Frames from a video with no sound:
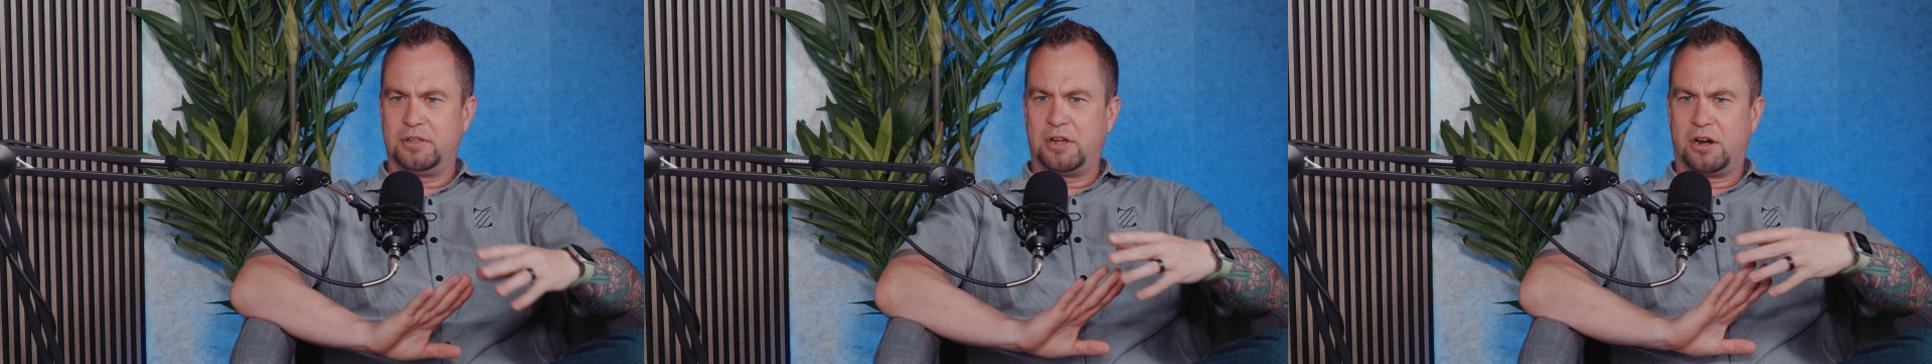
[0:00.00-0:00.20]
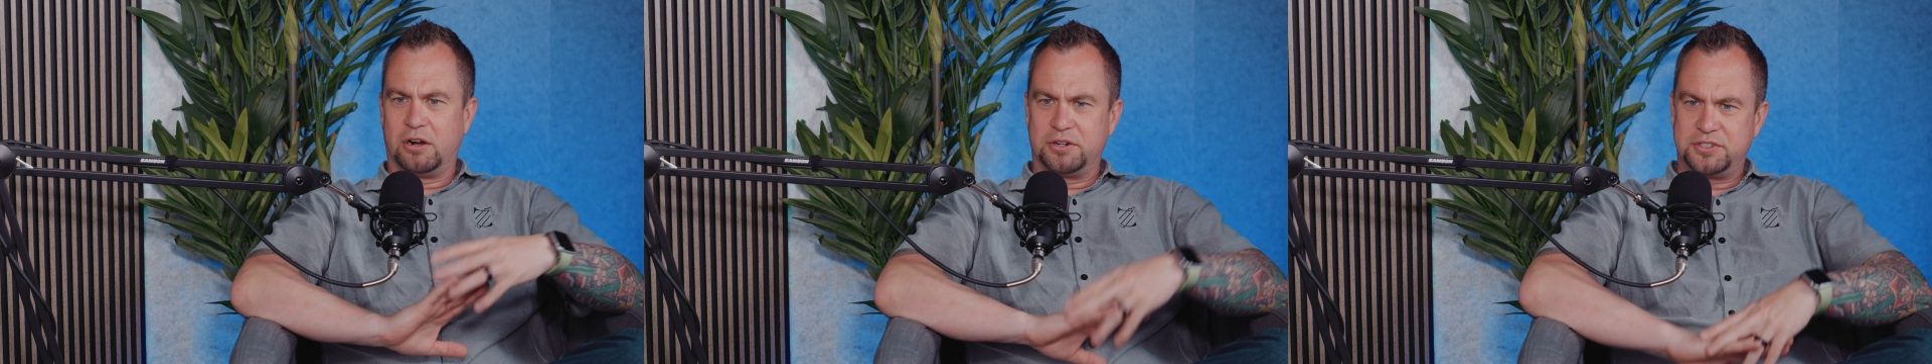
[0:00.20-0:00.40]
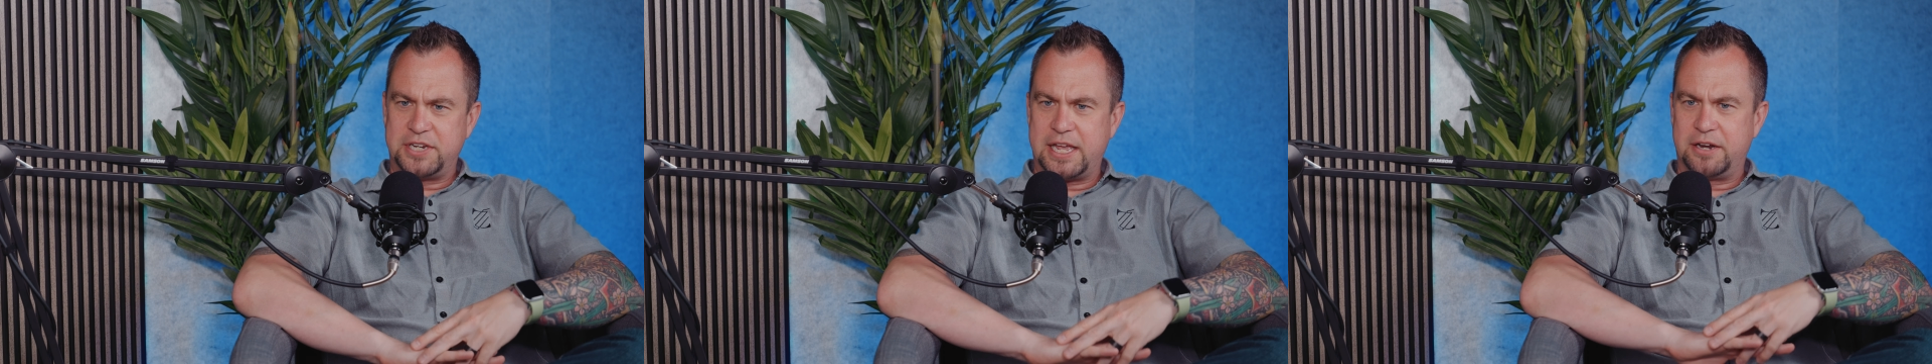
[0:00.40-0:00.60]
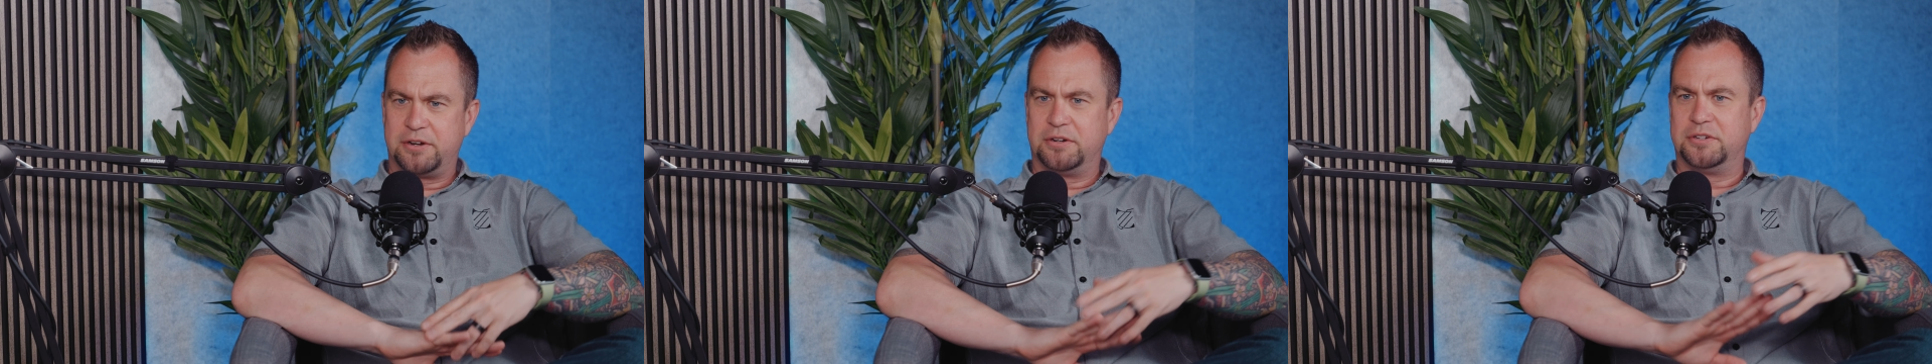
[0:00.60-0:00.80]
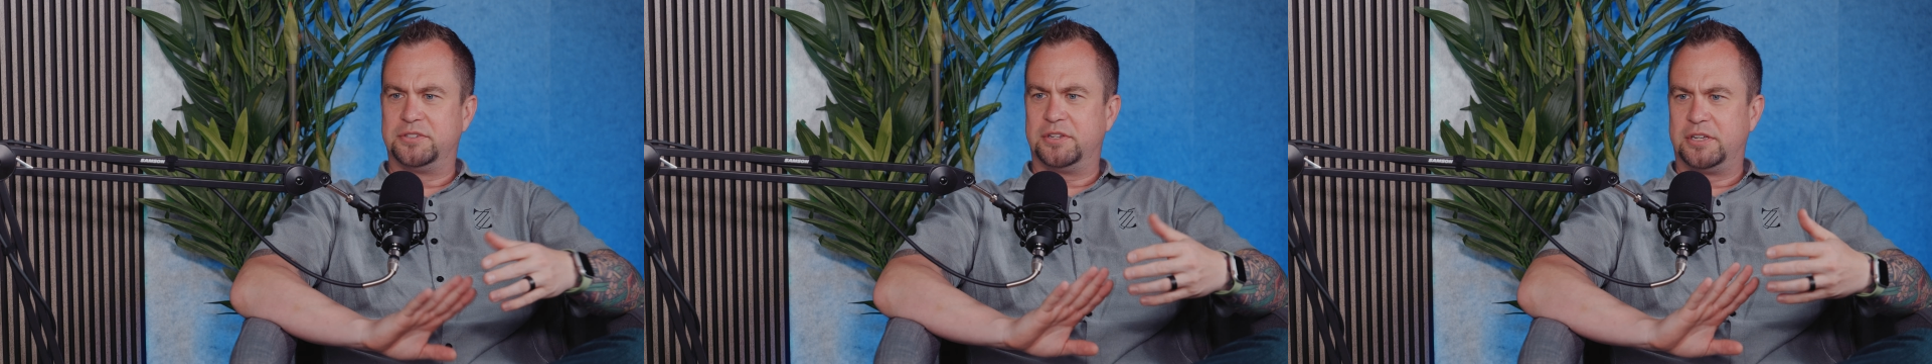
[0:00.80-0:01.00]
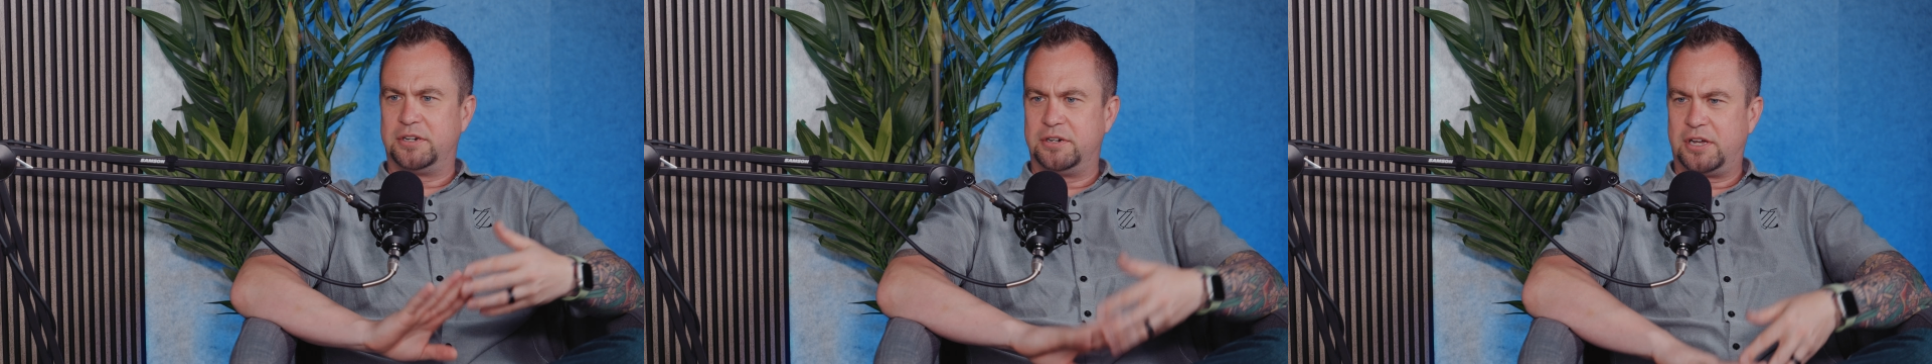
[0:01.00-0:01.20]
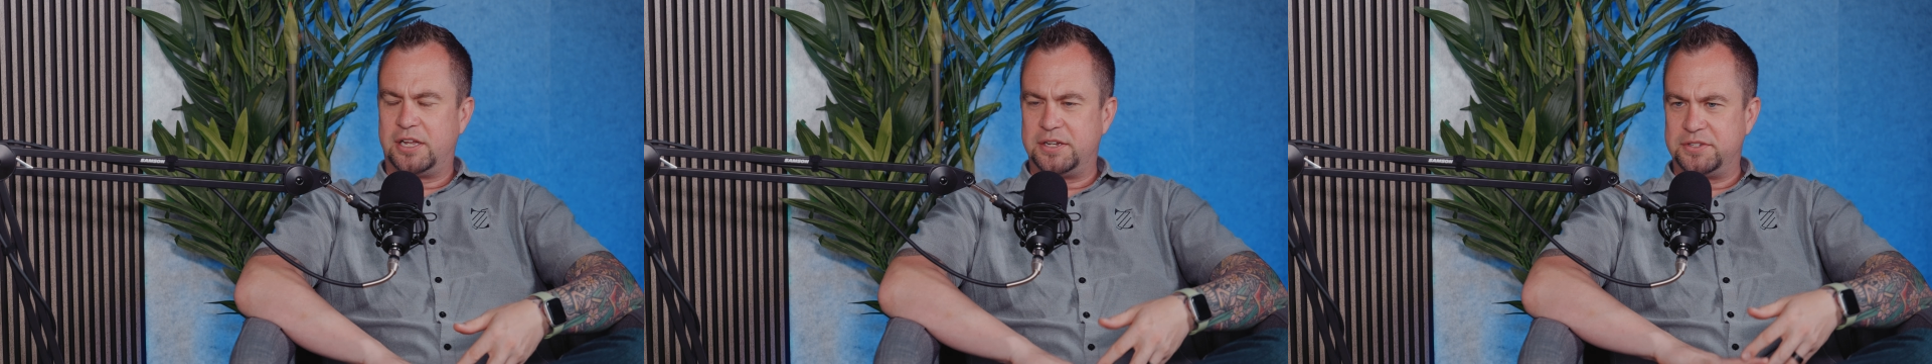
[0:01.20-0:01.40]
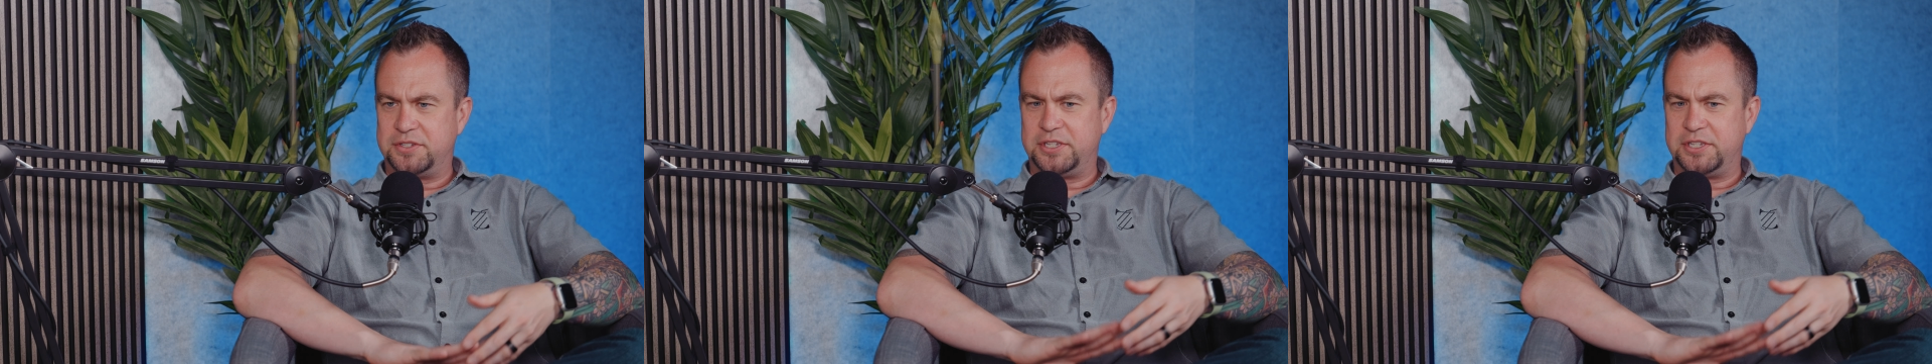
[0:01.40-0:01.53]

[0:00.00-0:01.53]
our standards on